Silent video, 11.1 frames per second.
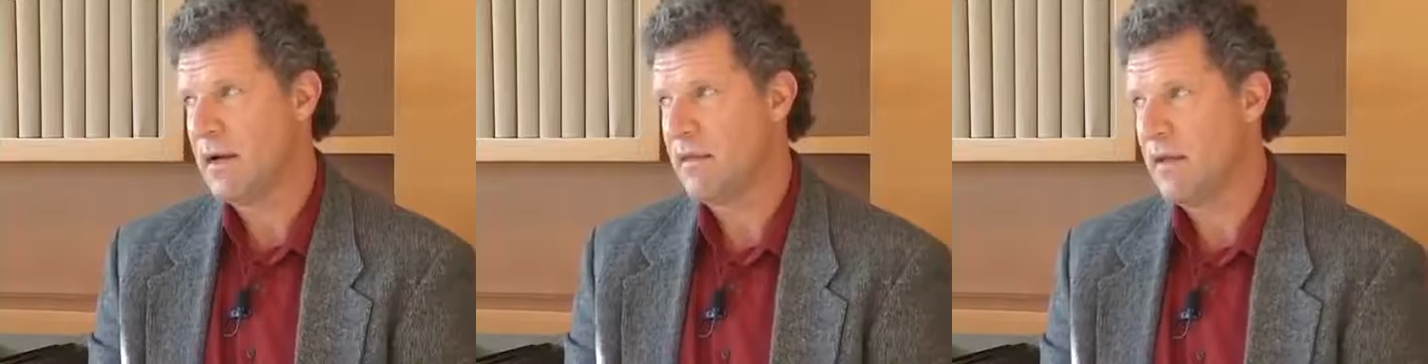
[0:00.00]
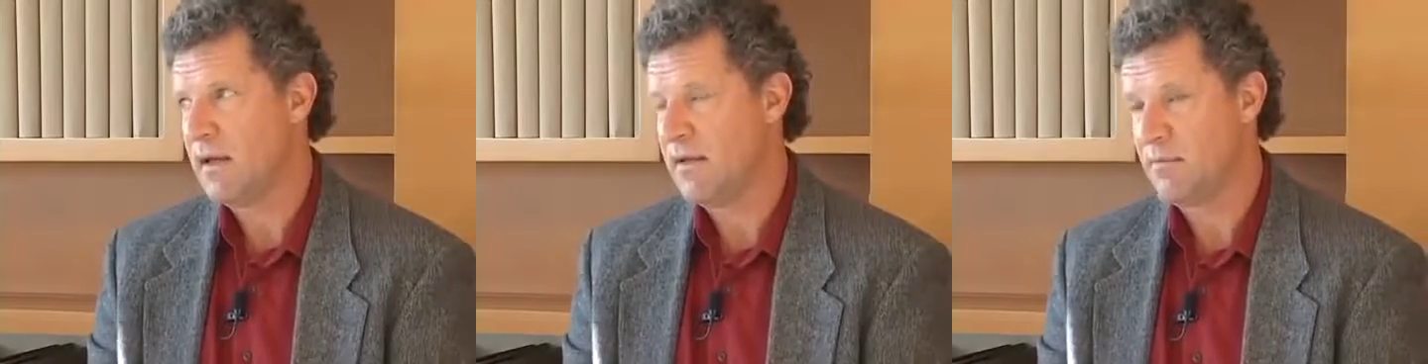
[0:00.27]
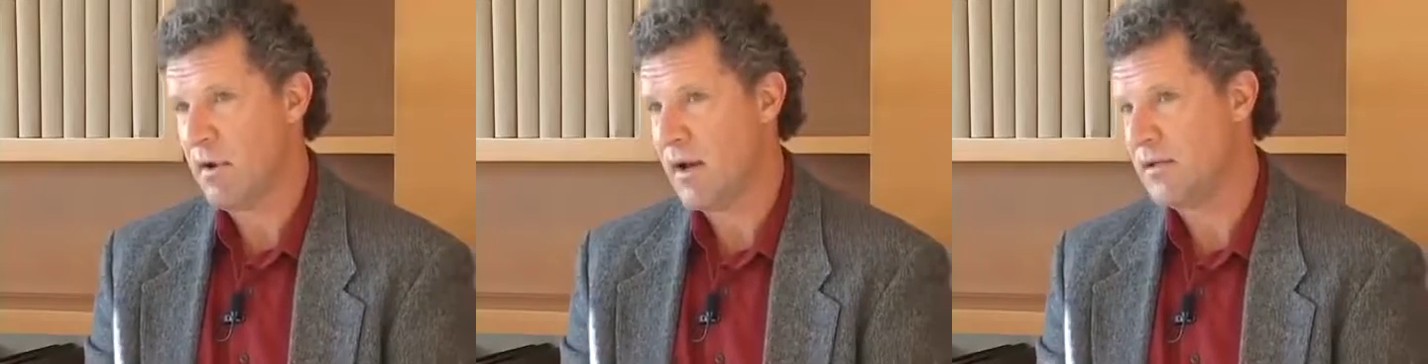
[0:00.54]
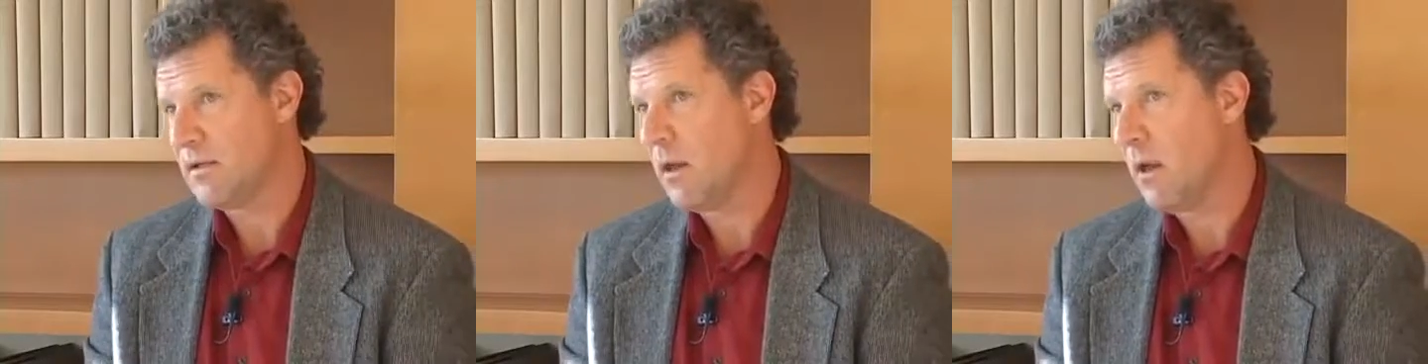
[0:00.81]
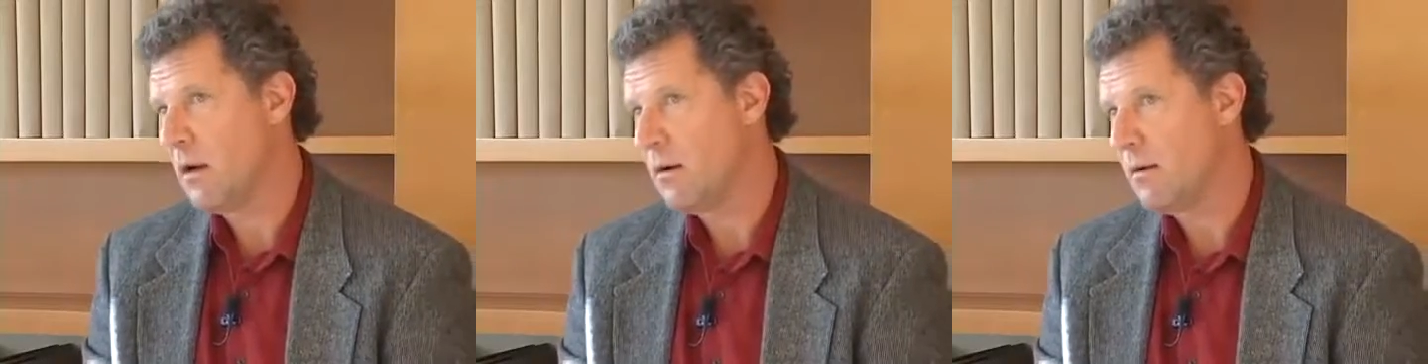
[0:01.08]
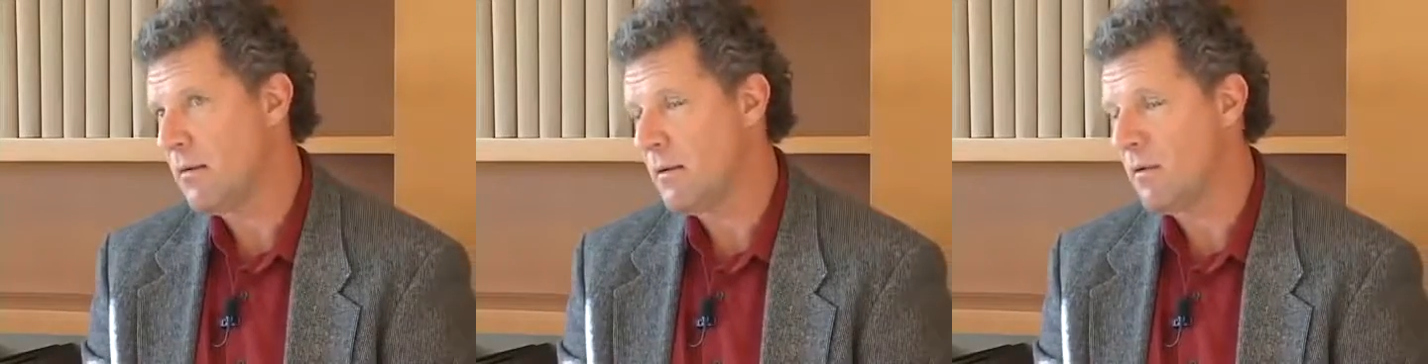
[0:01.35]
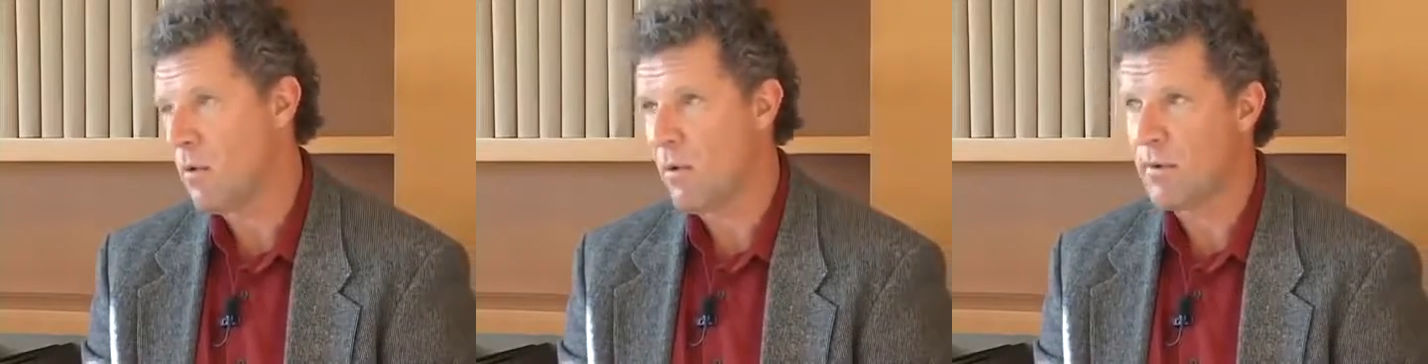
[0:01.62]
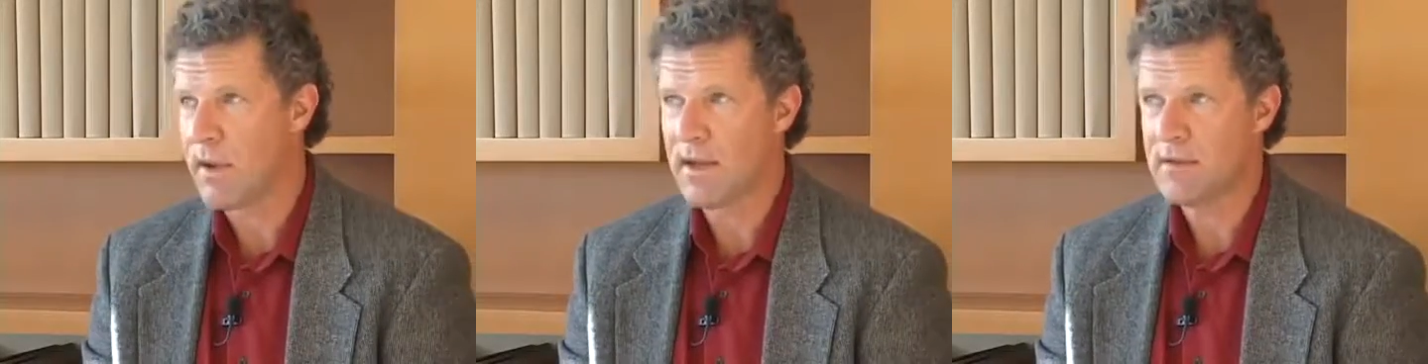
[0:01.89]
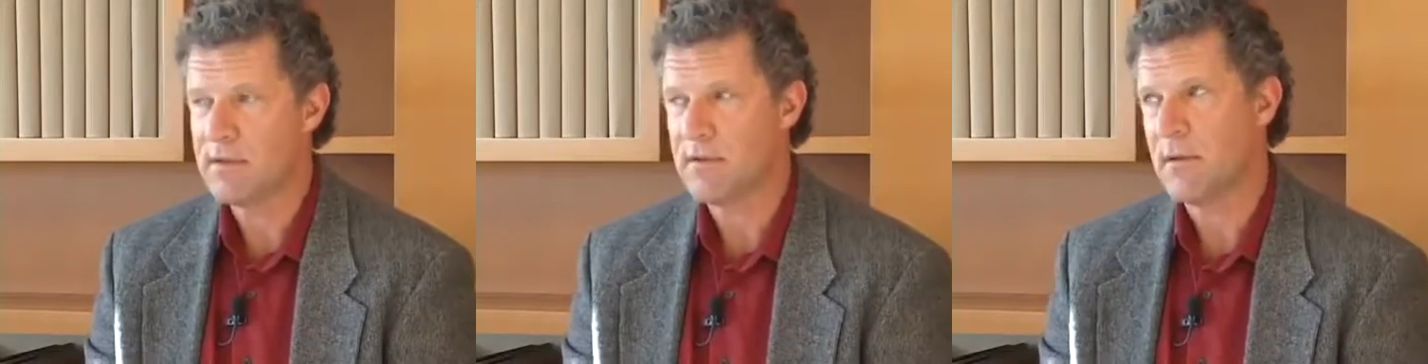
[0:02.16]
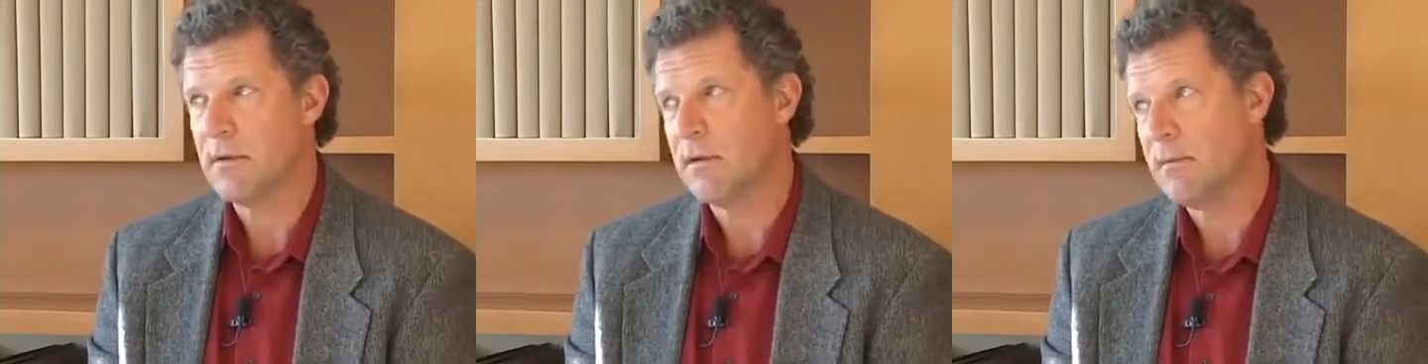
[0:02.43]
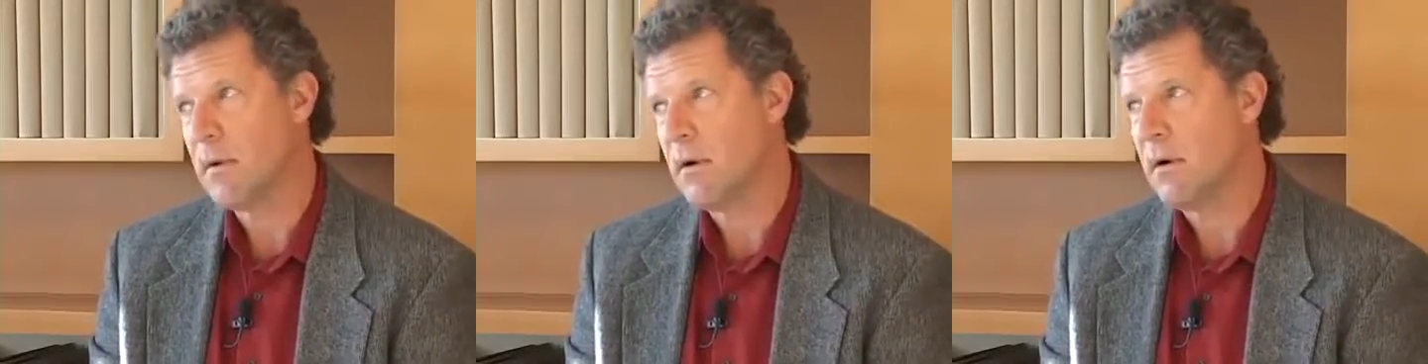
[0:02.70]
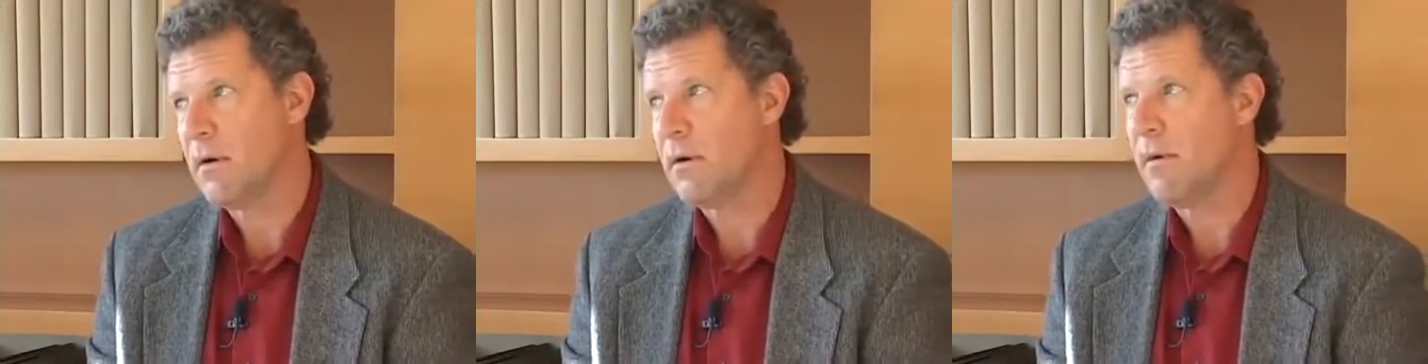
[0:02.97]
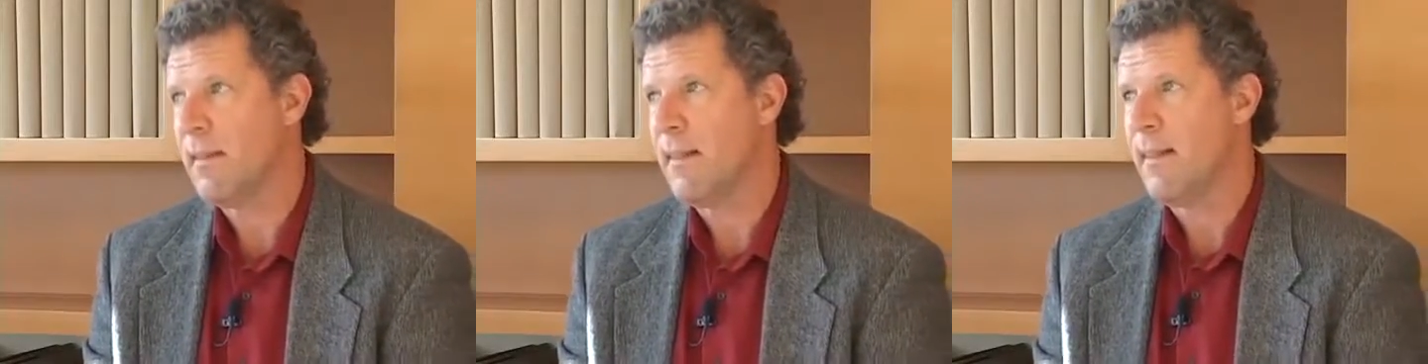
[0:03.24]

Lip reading: I think, is breast, lung. Colon cancer is a little bit harder.